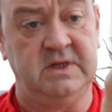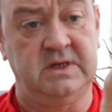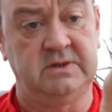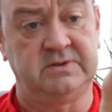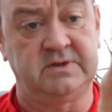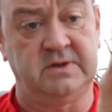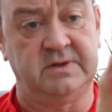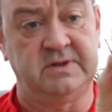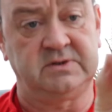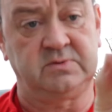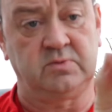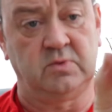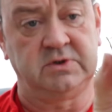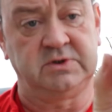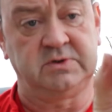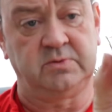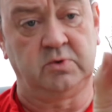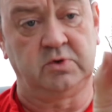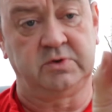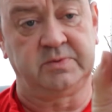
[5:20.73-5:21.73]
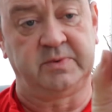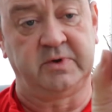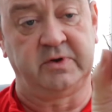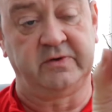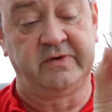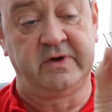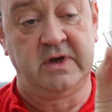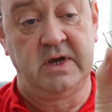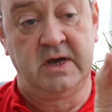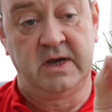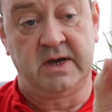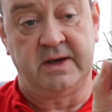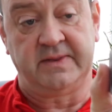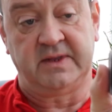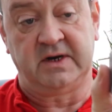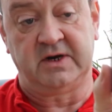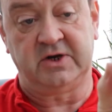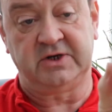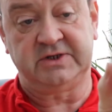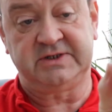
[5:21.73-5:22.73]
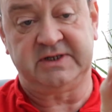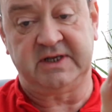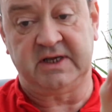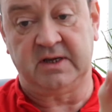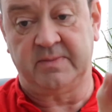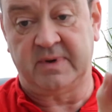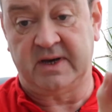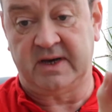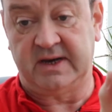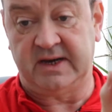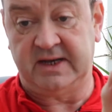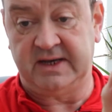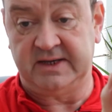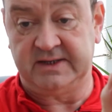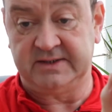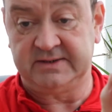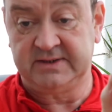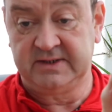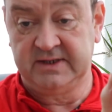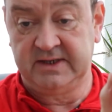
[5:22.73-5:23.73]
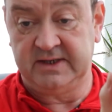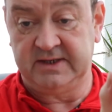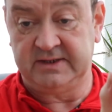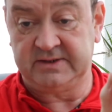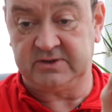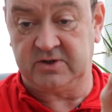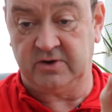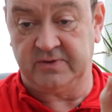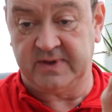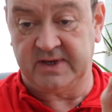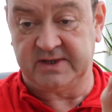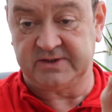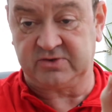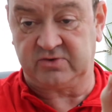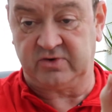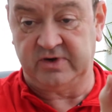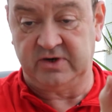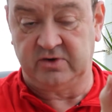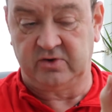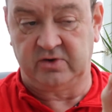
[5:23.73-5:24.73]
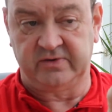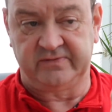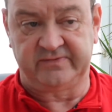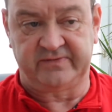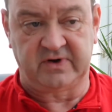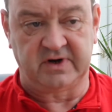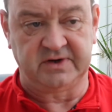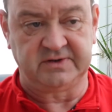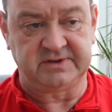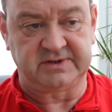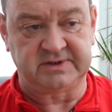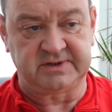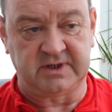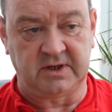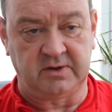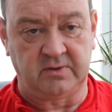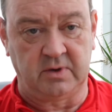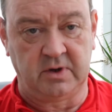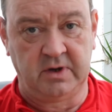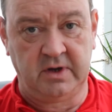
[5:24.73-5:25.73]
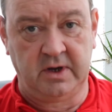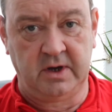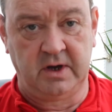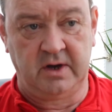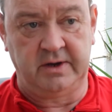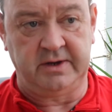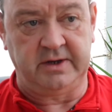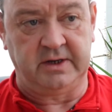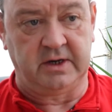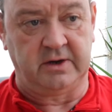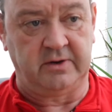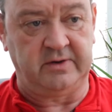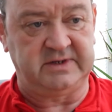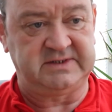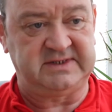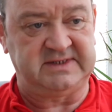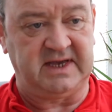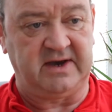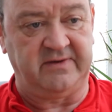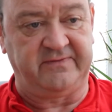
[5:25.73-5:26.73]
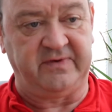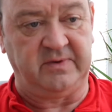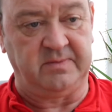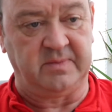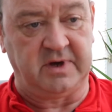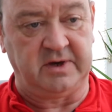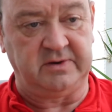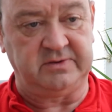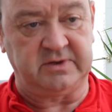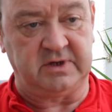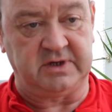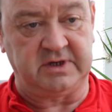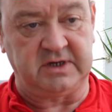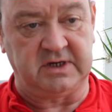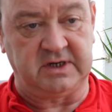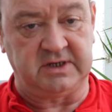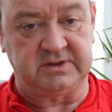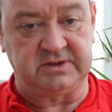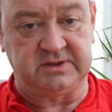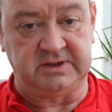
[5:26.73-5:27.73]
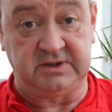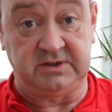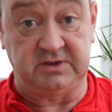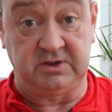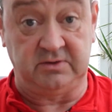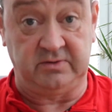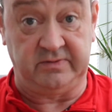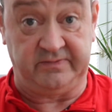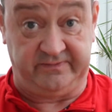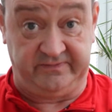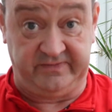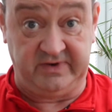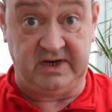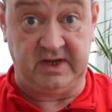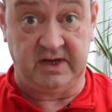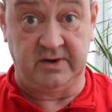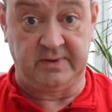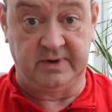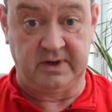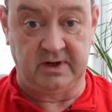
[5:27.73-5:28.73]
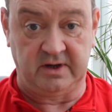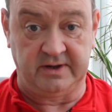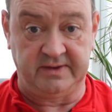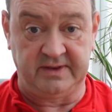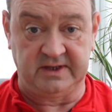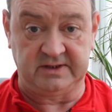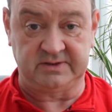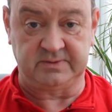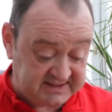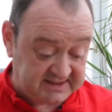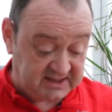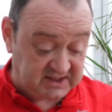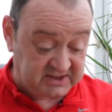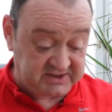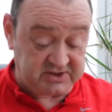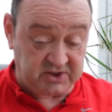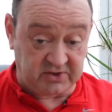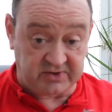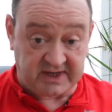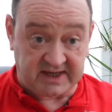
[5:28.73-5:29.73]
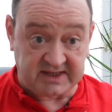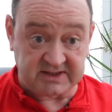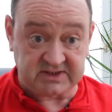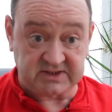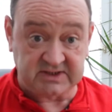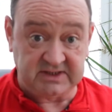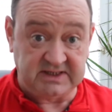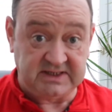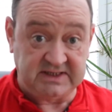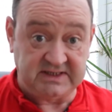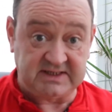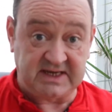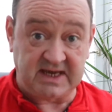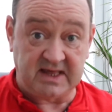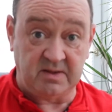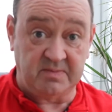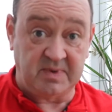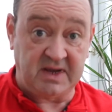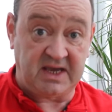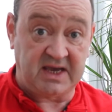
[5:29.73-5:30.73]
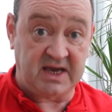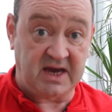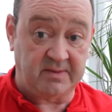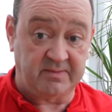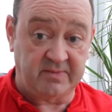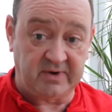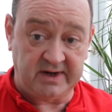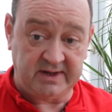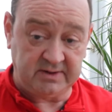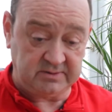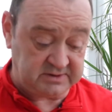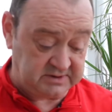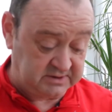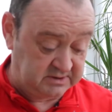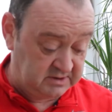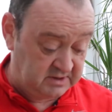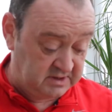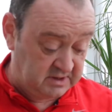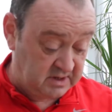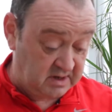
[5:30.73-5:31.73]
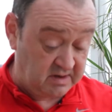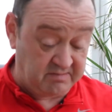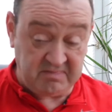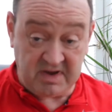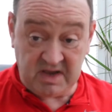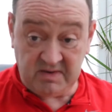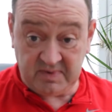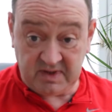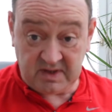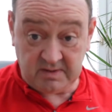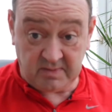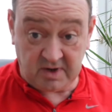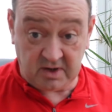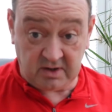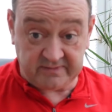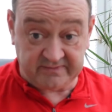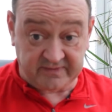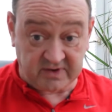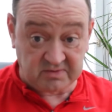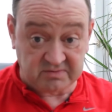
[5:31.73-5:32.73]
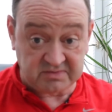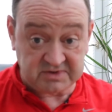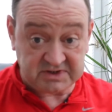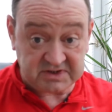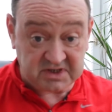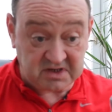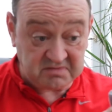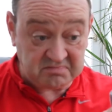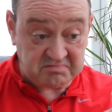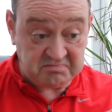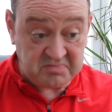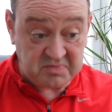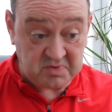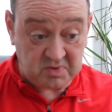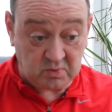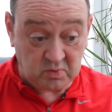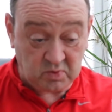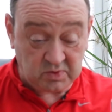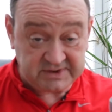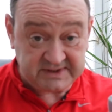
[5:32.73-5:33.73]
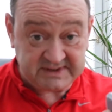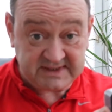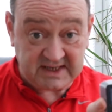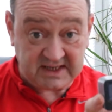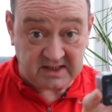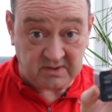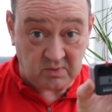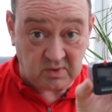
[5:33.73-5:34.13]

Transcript: So this one's waterproof. And the nice thing about it is, it's got that screen on the front, so you know, selfie mode, I can actually do videoing like this. I don't actually need to get the big camera out. Maybe the microphone, so we'll see.